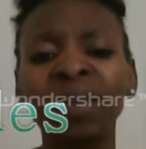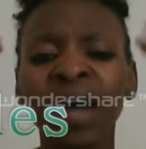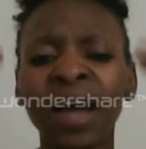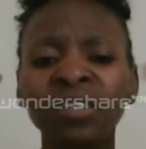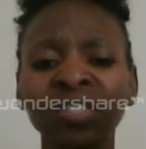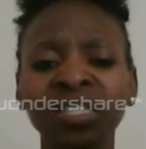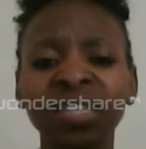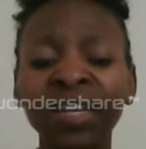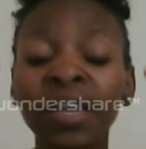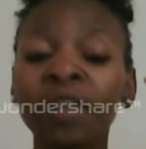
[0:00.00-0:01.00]
by the
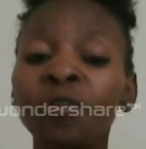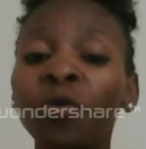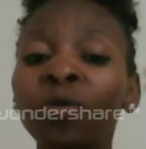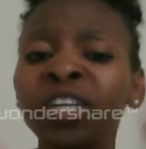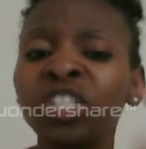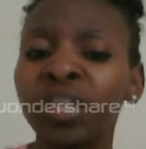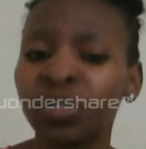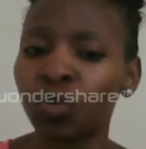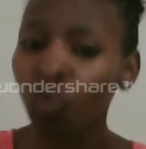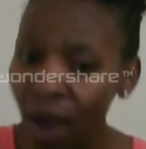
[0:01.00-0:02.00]
understanding and knowledge
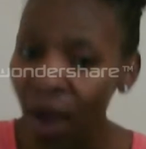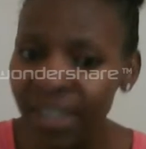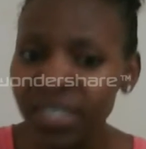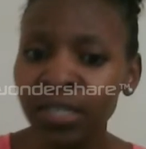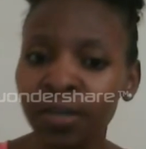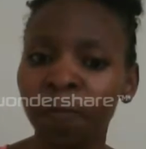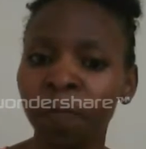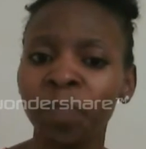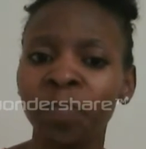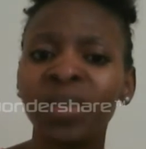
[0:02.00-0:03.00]
that Christ
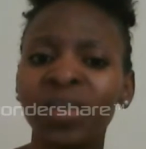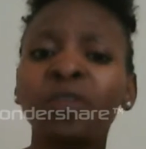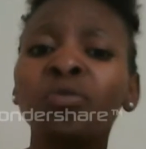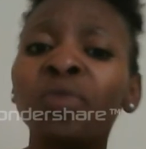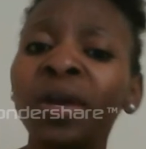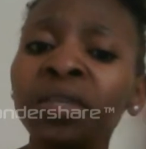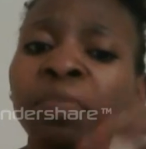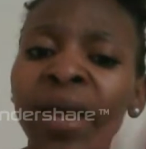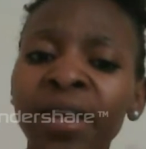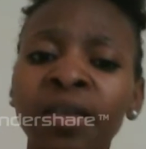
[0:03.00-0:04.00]
had already
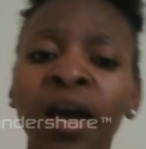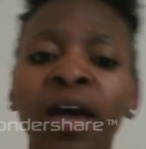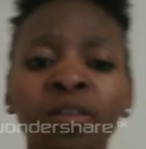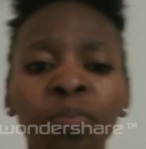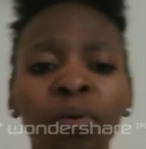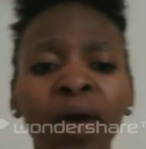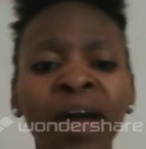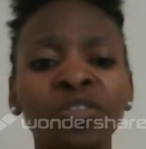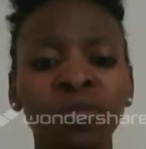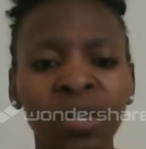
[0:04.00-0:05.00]
paid the
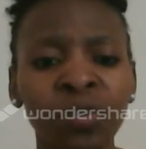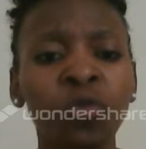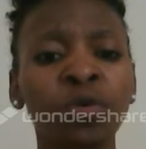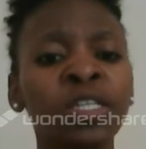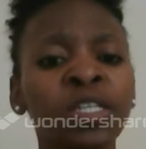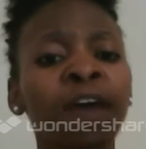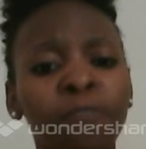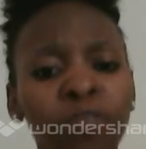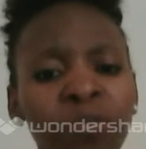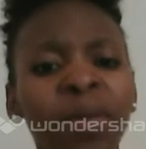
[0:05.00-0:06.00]
price on that cross
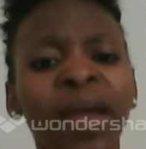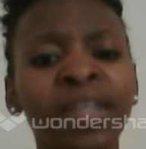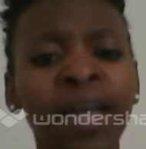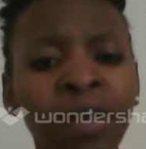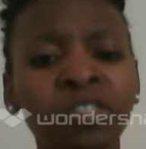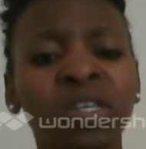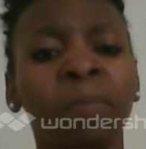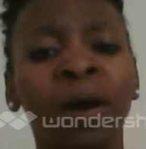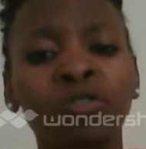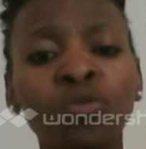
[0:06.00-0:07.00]
for the pain that I was
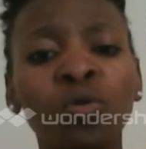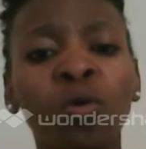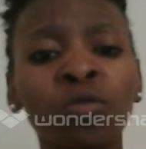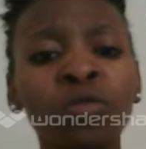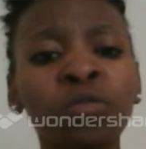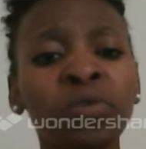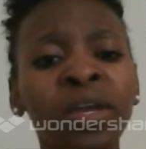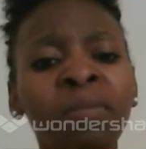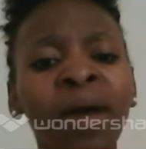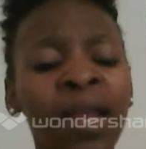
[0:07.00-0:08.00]
about to go through
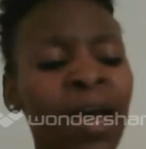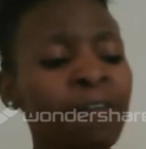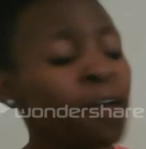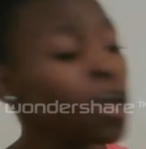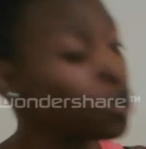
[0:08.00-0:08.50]
in my life.